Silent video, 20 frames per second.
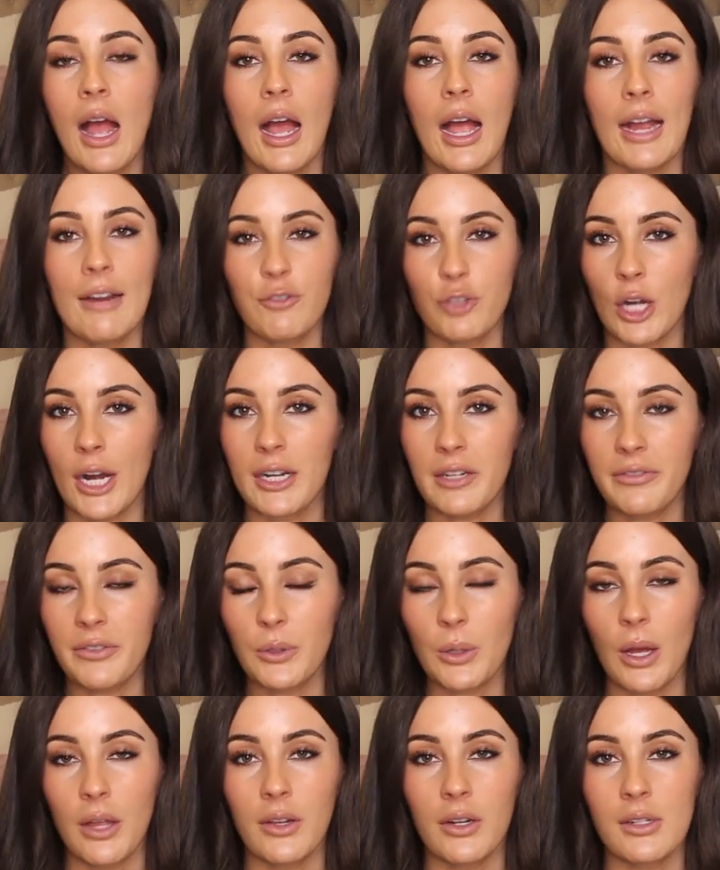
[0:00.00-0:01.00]
I've tried a
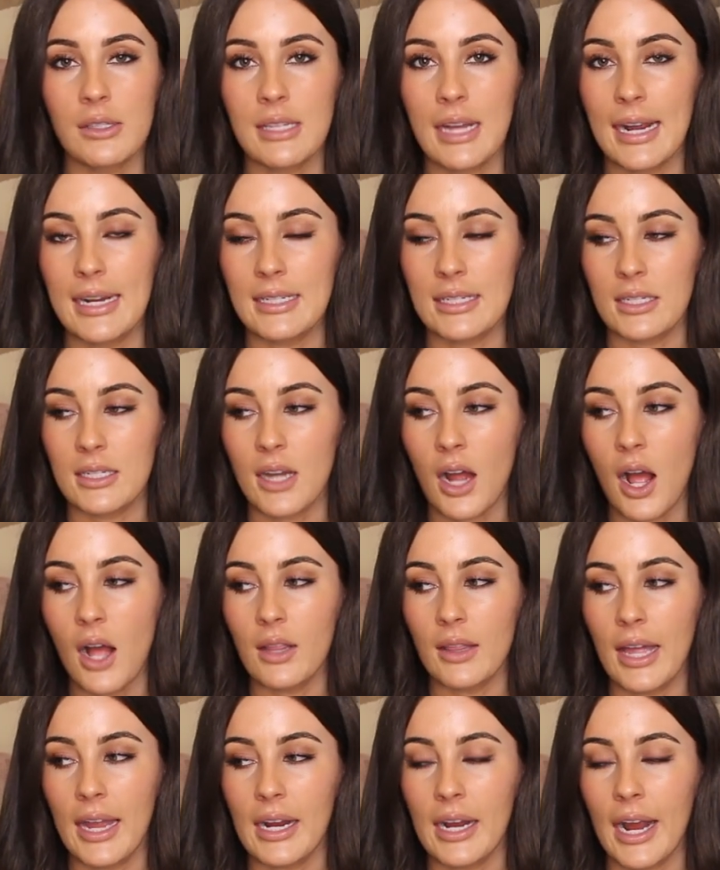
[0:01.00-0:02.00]
few others that I did
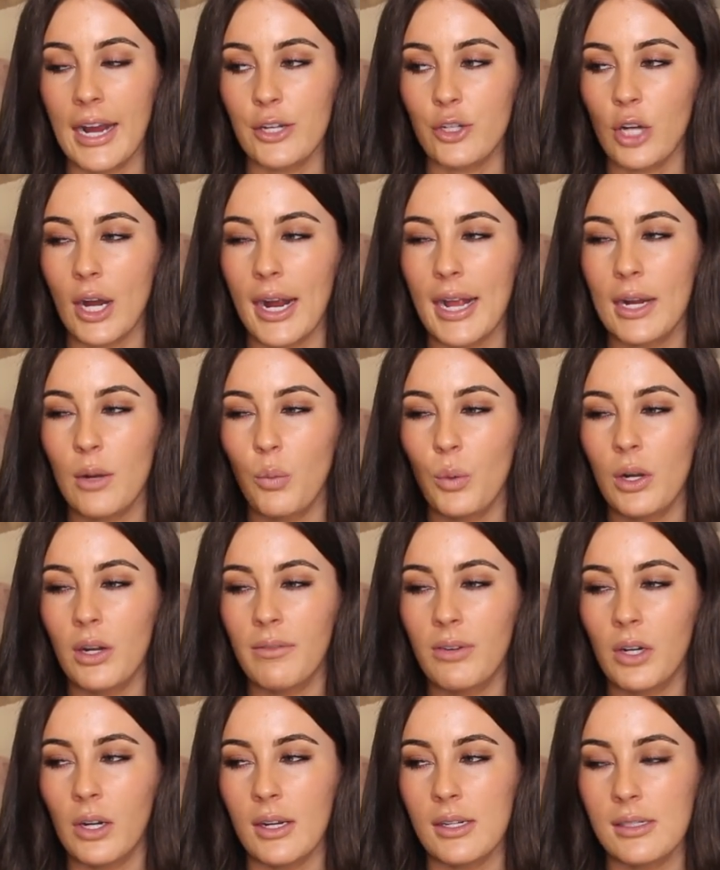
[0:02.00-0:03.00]
not like. I tried one
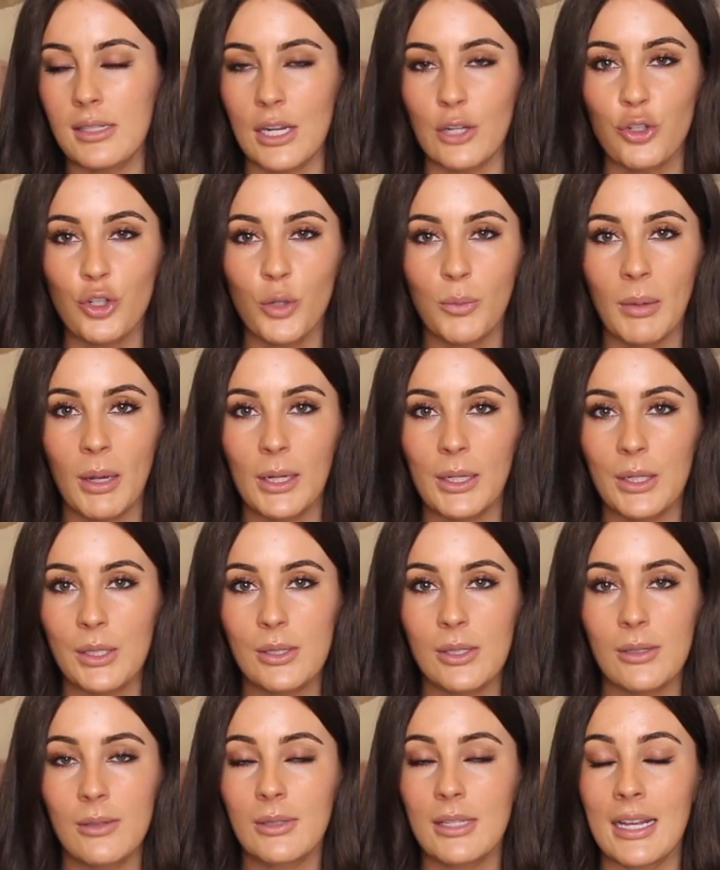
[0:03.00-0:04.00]
of her essential
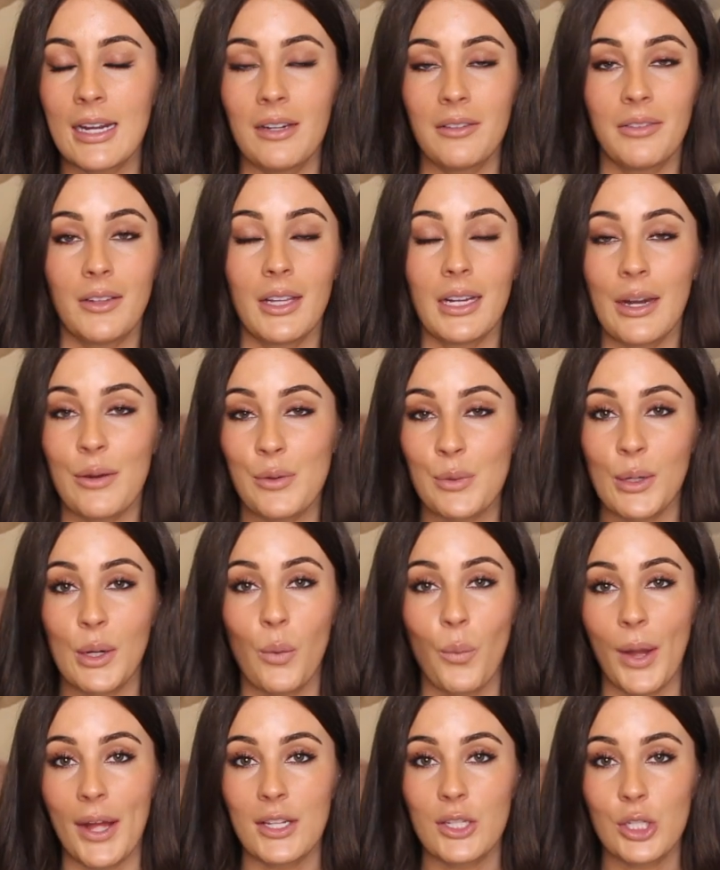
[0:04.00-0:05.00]
bodysuits and it felt like I was wearing
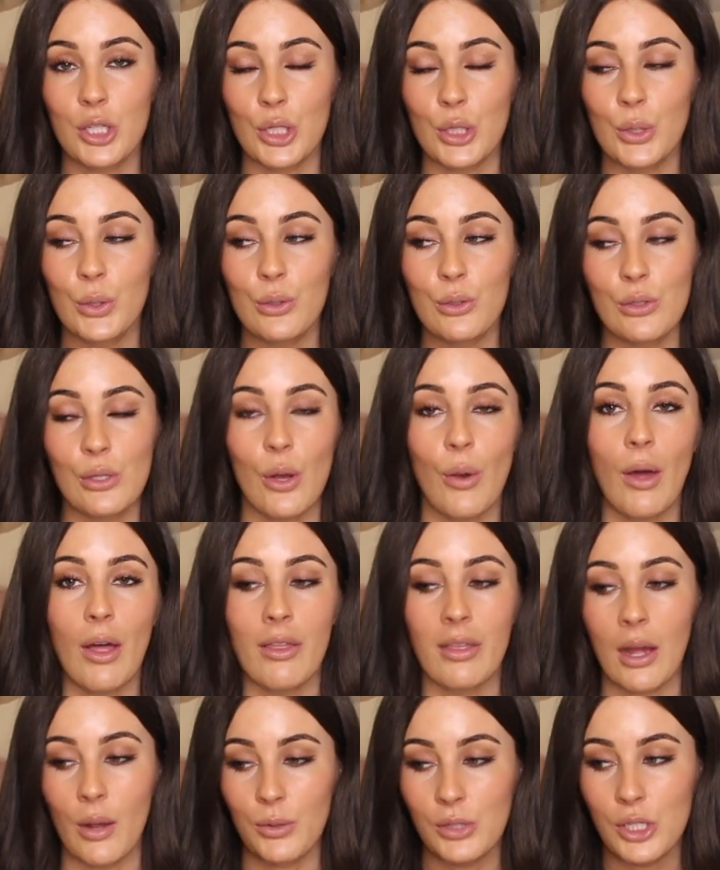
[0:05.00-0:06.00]
a wetsuit, so
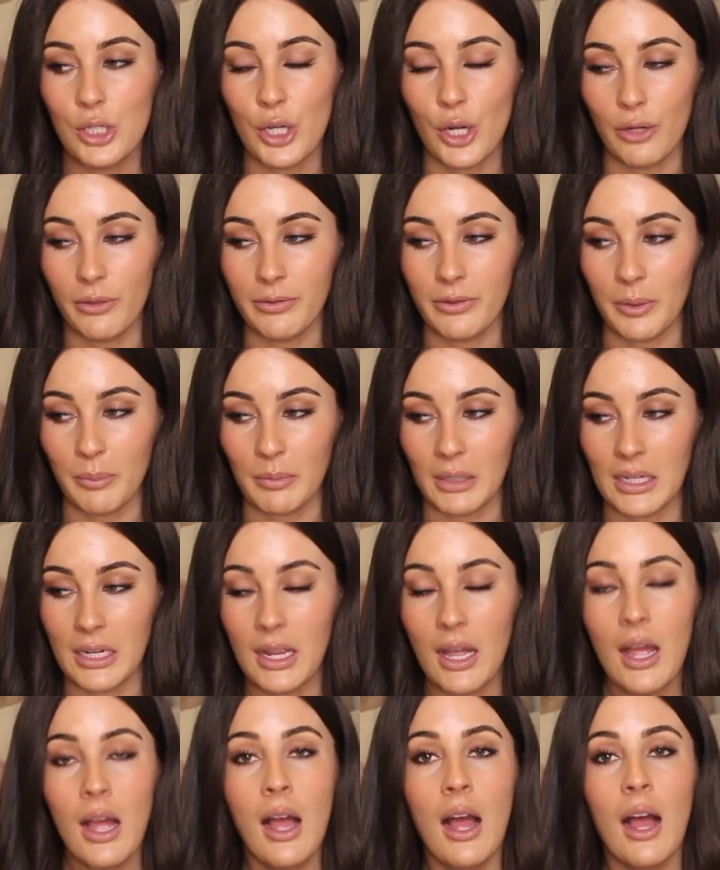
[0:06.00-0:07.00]
that was a no for me.